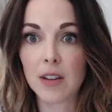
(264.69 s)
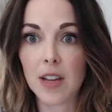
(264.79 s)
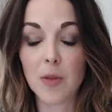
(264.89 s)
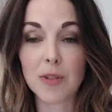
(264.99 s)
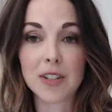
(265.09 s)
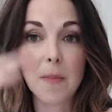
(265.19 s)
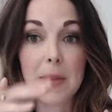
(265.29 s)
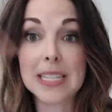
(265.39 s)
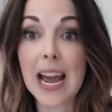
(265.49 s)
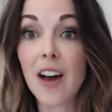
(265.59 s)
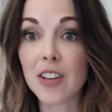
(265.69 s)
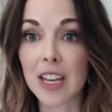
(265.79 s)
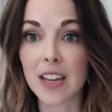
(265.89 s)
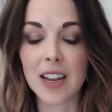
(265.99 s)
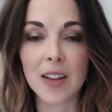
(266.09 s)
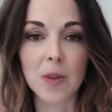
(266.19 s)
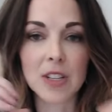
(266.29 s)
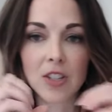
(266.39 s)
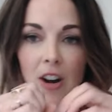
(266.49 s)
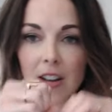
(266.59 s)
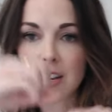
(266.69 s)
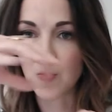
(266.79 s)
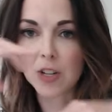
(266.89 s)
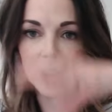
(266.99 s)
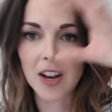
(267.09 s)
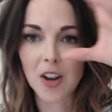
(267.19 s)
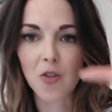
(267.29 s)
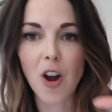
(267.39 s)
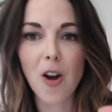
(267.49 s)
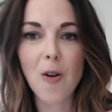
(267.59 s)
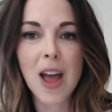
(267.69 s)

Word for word: And it was a medallion, and we started and we just let it grow.